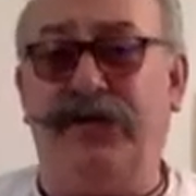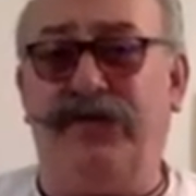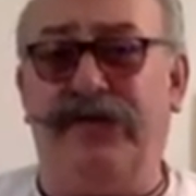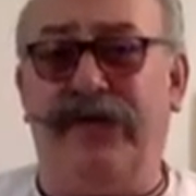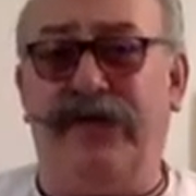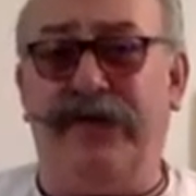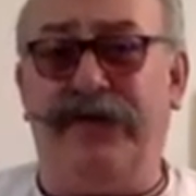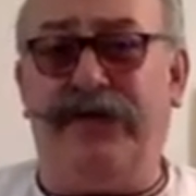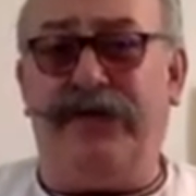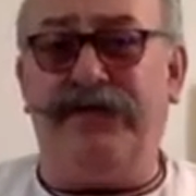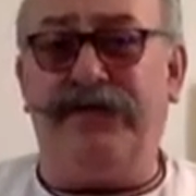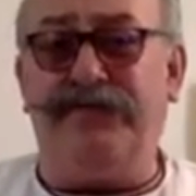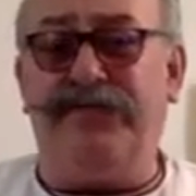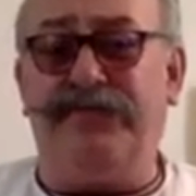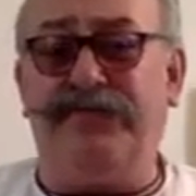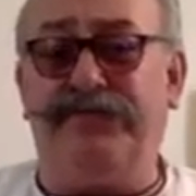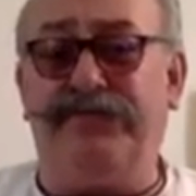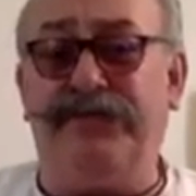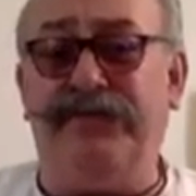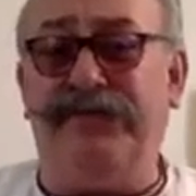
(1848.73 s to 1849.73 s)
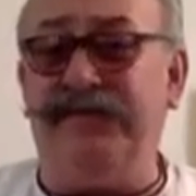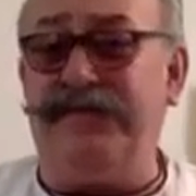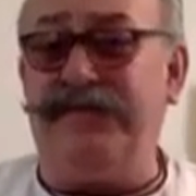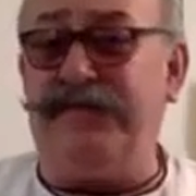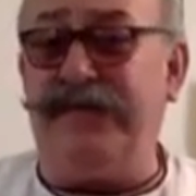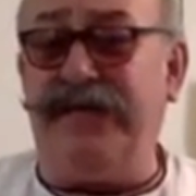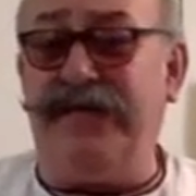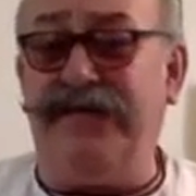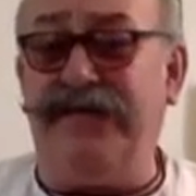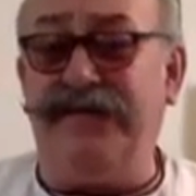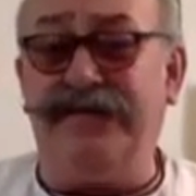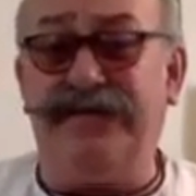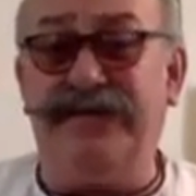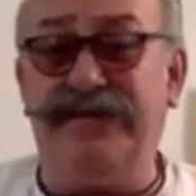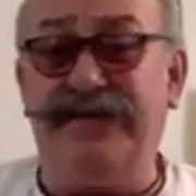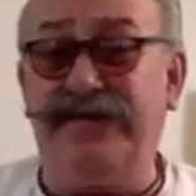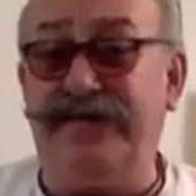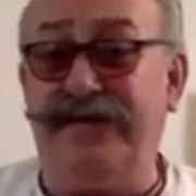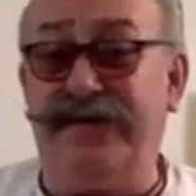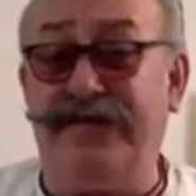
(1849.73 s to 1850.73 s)
of that, because previously this
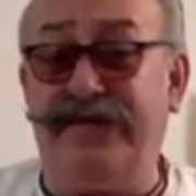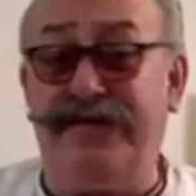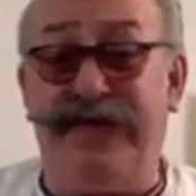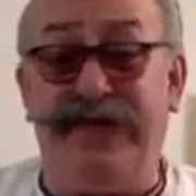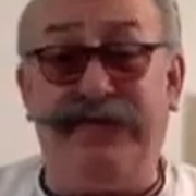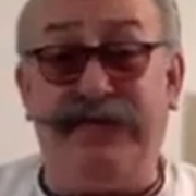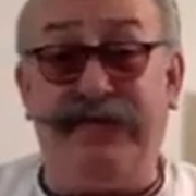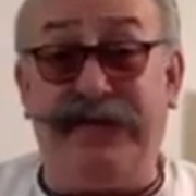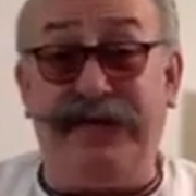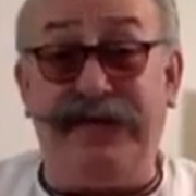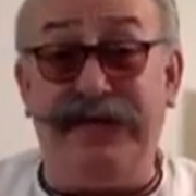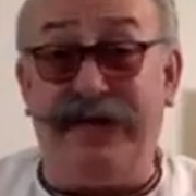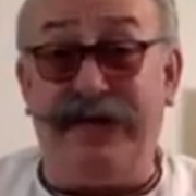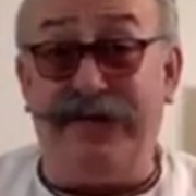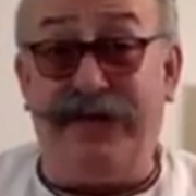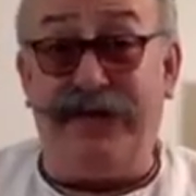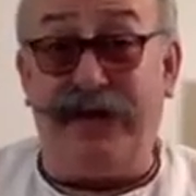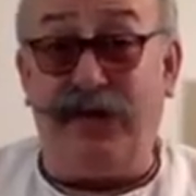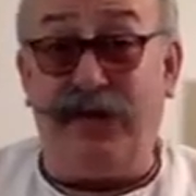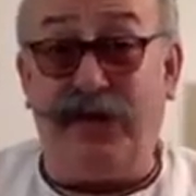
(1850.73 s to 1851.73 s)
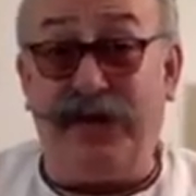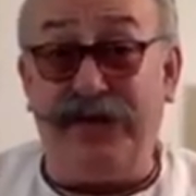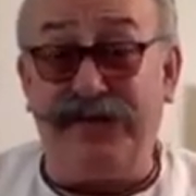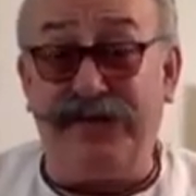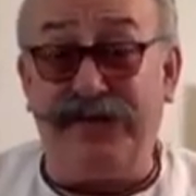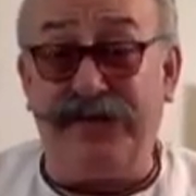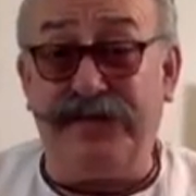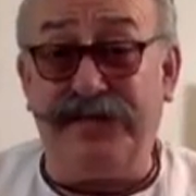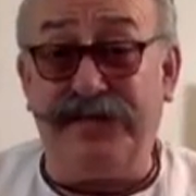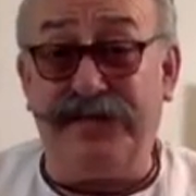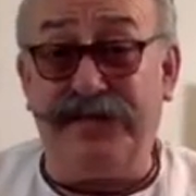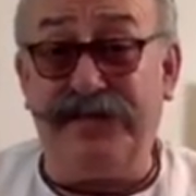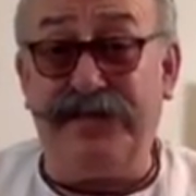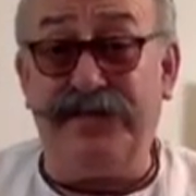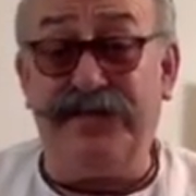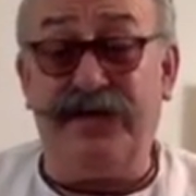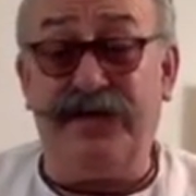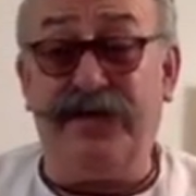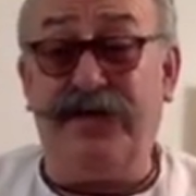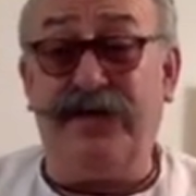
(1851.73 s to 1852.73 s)
has never been done by Westerners. This
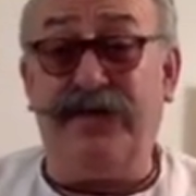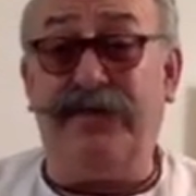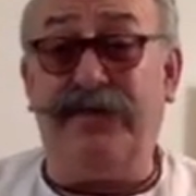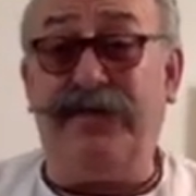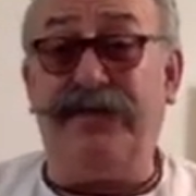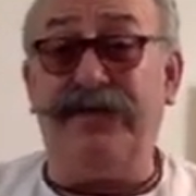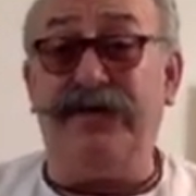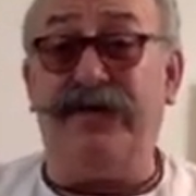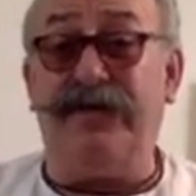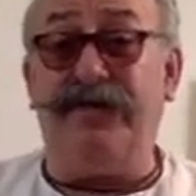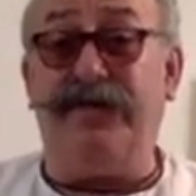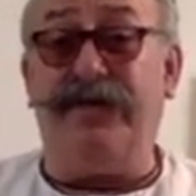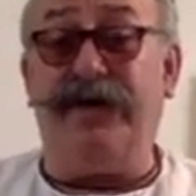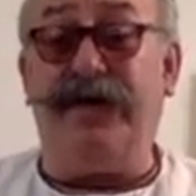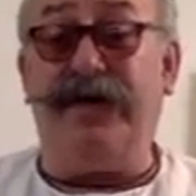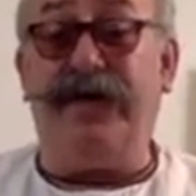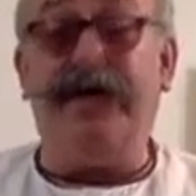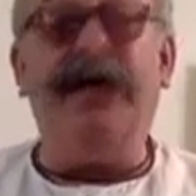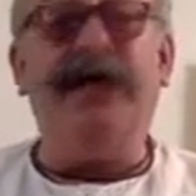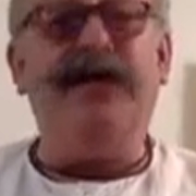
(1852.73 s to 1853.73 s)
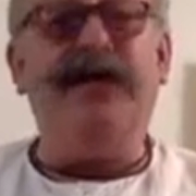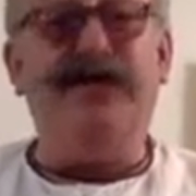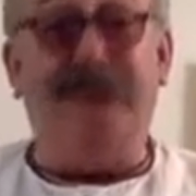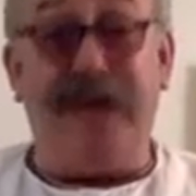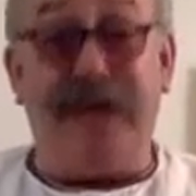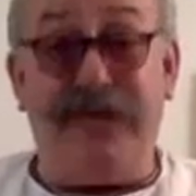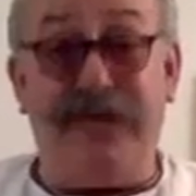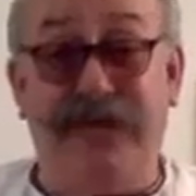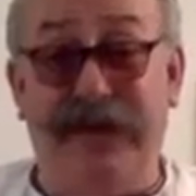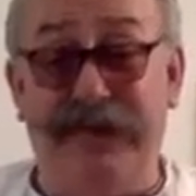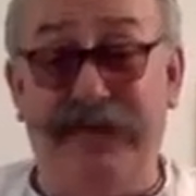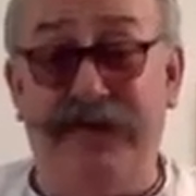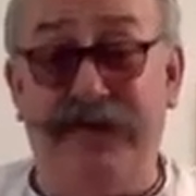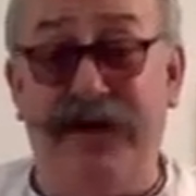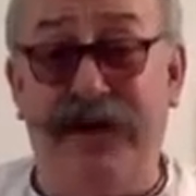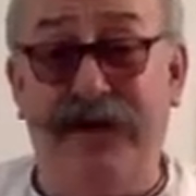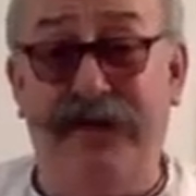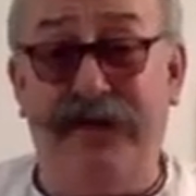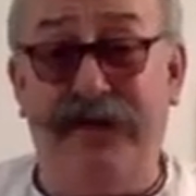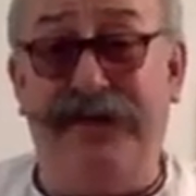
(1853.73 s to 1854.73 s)
has only been done by generally
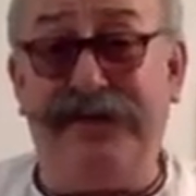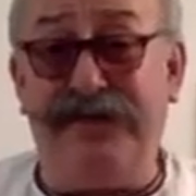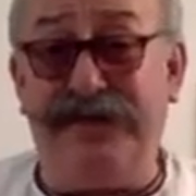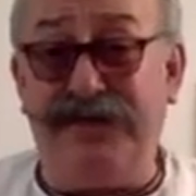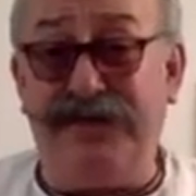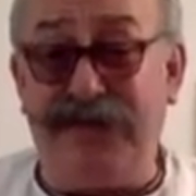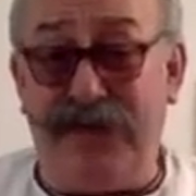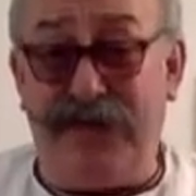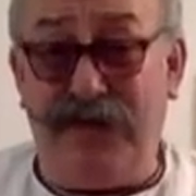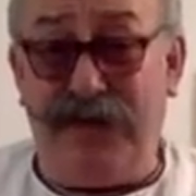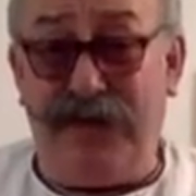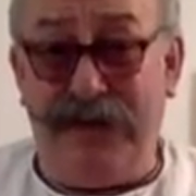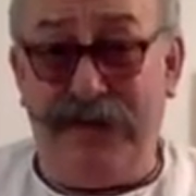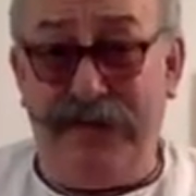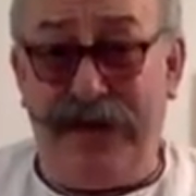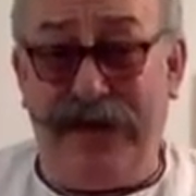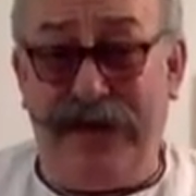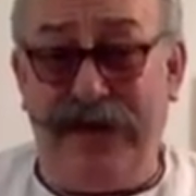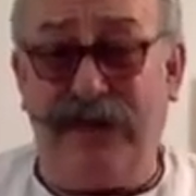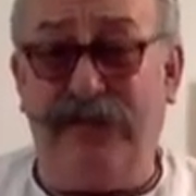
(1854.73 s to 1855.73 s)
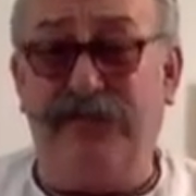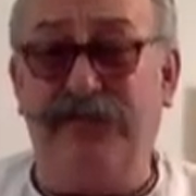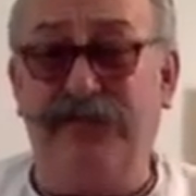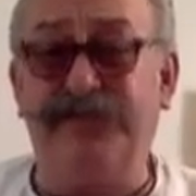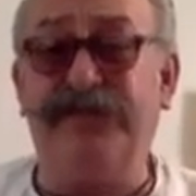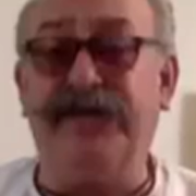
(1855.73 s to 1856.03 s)
Brahmins and generally males